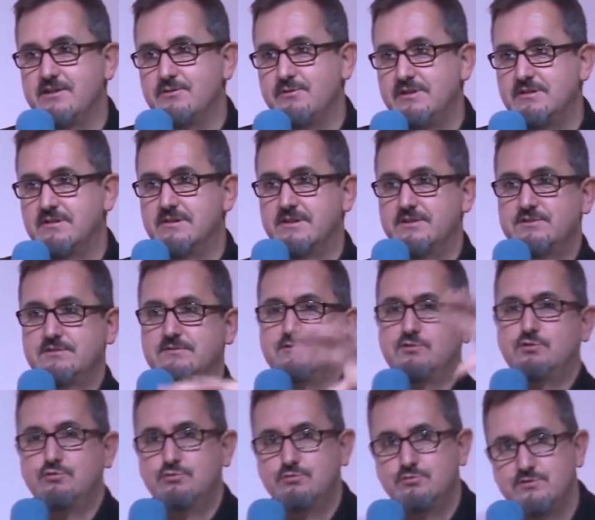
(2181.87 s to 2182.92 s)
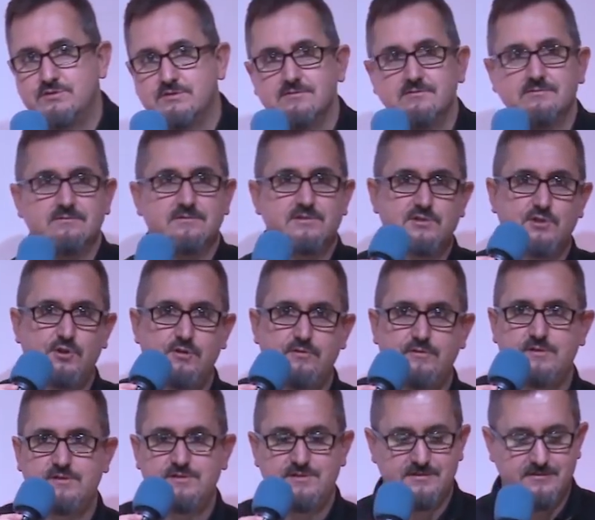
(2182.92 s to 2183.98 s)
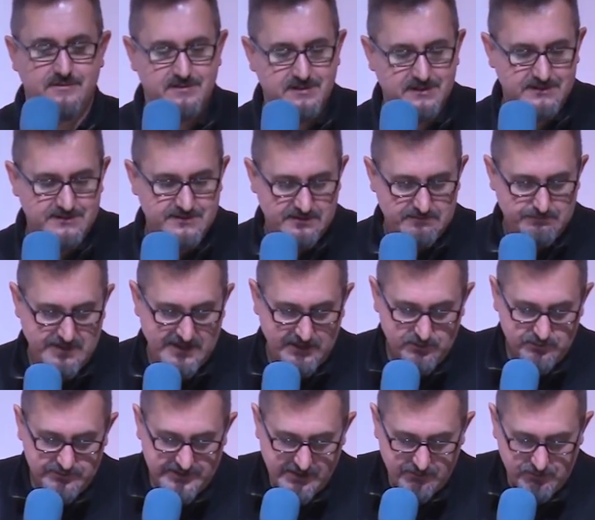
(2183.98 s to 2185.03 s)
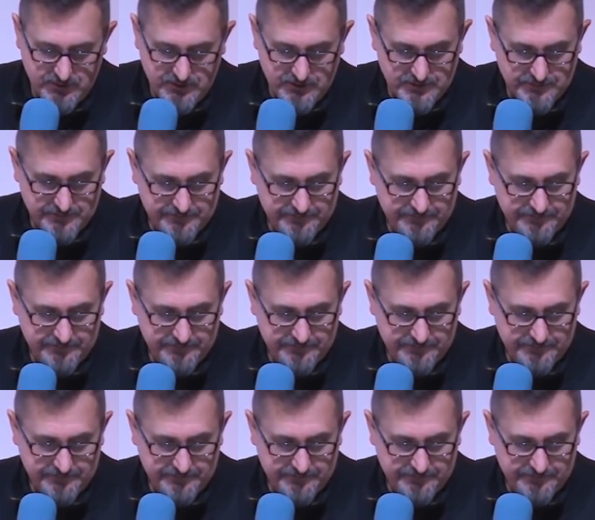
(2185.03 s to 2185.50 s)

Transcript: We've got lots of tools and servers and things that make all that work.